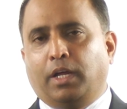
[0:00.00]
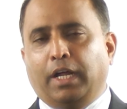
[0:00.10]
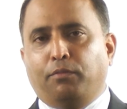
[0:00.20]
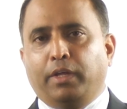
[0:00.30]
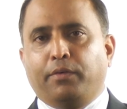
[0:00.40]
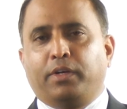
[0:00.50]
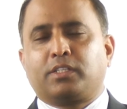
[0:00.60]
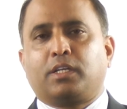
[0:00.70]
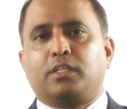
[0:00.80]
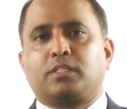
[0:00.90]
And we have
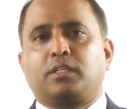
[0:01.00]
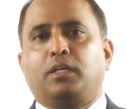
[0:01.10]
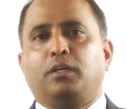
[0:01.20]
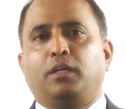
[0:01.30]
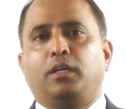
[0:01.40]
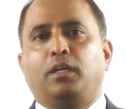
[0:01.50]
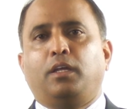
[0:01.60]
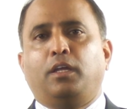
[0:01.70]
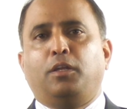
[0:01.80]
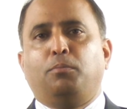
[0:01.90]
discussed
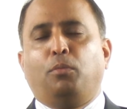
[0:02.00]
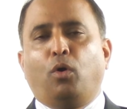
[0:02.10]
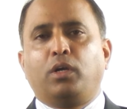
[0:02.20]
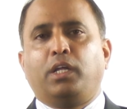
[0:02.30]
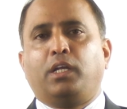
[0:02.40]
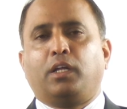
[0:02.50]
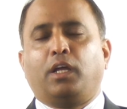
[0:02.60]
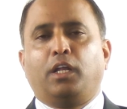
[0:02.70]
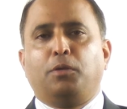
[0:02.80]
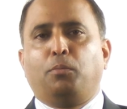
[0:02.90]
in more
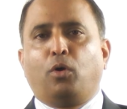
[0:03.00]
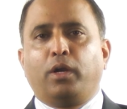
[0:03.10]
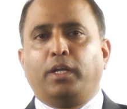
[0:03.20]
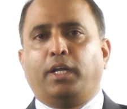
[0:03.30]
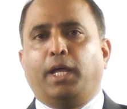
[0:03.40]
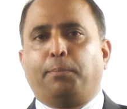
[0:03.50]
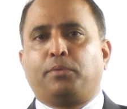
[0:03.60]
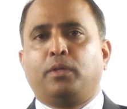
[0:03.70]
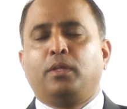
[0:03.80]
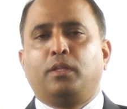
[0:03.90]
detail, in more
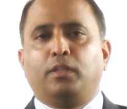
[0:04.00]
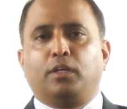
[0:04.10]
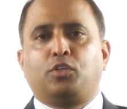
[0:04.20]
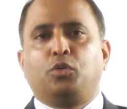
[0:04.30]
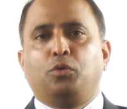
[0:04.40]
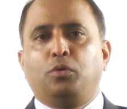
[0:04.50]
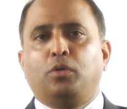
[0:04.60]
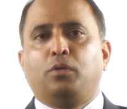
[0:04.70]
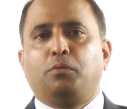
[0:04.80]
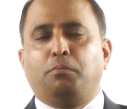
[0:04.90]
in-depth, the two
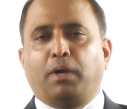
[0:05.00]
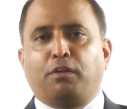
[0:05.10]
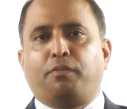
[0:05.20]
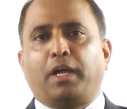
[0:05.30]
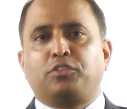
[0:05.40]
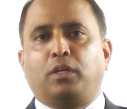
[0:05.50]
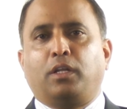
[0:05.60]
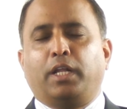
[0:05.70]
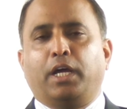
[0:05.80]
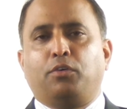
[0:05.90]

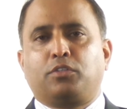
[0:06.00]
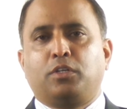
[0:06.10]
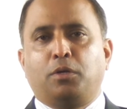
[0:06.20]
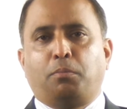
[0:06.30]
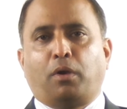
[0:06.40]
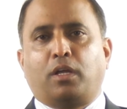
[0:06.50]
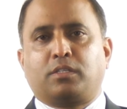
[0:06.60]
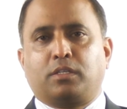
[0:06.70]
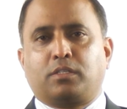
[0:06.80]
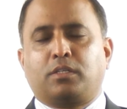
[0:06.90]
manufacturing layouts,
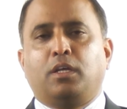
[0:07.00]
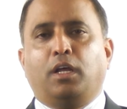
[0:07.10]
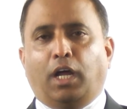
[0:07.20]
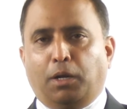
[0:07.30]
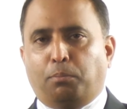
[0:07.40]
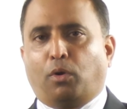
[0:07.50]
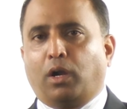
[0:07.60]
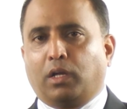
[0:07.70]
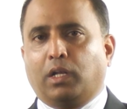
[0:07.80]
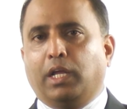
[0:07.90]
process and
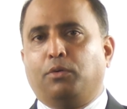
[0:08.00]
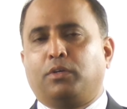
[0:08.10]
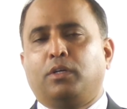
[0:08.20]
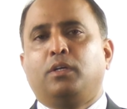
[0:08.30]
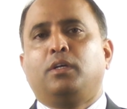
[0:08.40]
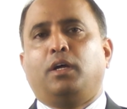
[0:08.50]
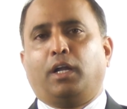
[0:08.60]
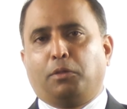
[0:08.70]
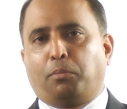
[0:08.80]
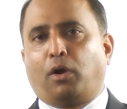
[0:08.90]
product layout.
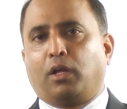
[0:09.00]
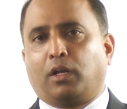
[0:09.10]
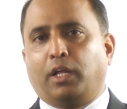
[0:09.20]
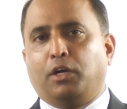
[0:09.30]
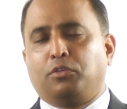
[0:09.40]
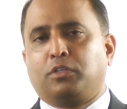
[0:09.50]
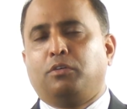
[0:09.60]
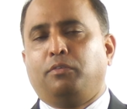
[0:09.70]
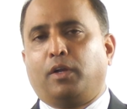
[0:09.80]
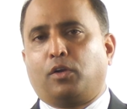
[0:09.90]
And the product layout,
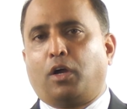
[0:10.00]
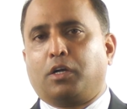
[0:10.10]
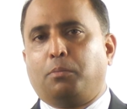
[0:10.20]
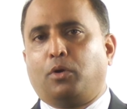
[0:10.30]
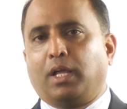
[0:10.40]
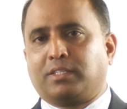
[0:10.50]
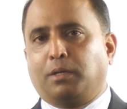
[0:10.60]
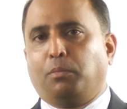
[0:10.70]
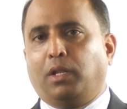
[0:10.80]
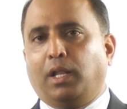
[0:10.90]
we have talked about
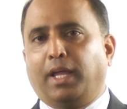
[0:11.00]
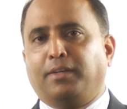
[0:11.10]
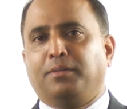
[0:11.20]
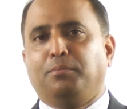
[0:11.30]
assembly line